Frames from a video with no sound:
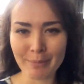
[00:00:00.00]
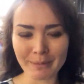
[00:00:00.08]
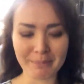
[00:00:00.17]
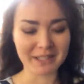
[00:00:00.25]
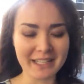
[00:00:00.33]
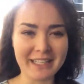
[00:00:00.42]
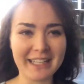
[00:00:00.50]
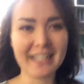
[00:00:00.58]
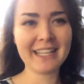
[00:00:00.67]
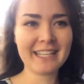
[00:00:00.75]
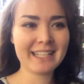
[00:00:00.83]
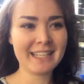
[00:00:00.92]
people in
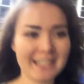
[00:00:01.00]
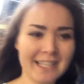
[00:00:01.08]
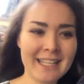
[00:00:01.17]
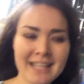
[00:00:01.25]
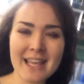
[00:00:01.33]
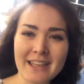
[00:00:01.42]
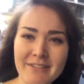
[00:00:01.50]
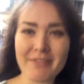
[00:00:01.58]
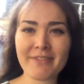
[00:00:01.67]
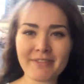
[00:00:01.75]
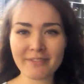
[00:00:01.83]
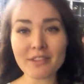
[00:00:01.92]

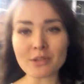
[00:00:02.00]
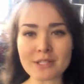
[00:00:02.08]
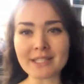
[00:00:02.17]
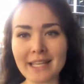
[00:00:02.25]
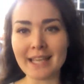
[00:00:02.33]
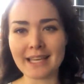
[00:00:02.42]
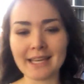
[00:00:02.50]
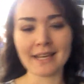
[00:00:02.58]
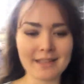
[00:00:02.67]
if you see